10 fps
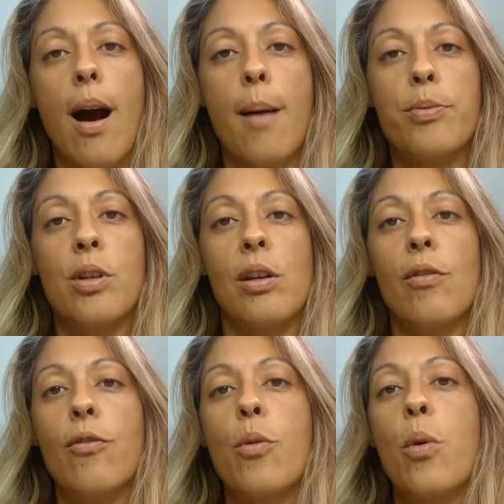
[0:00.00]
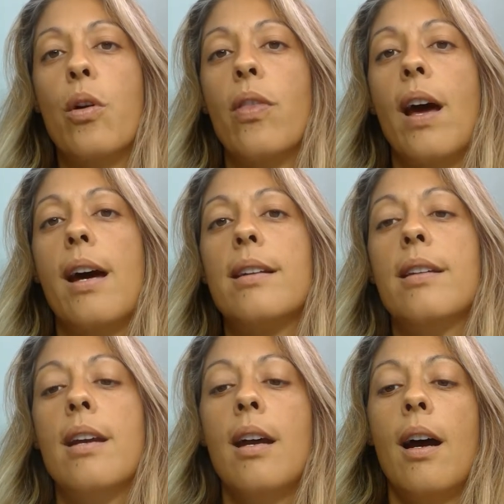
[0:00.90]
option for
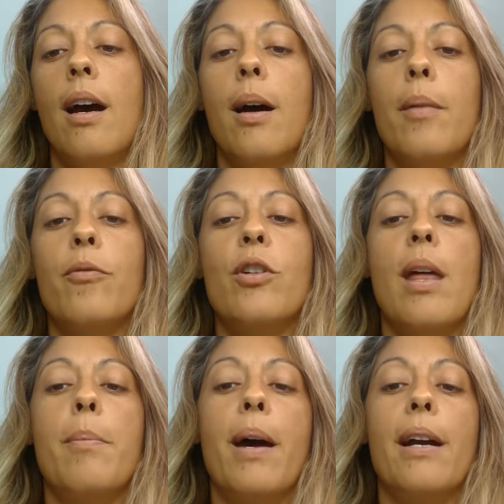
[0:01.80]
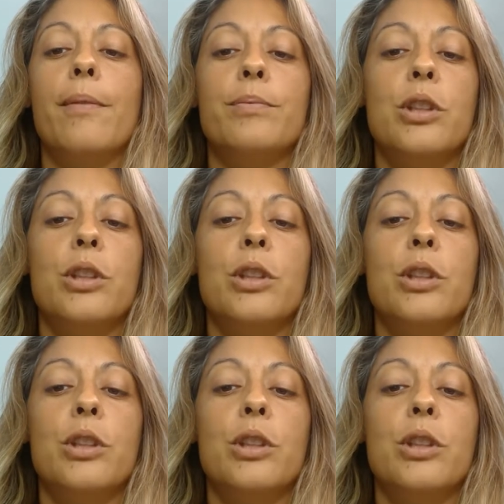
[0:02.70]
that buyer.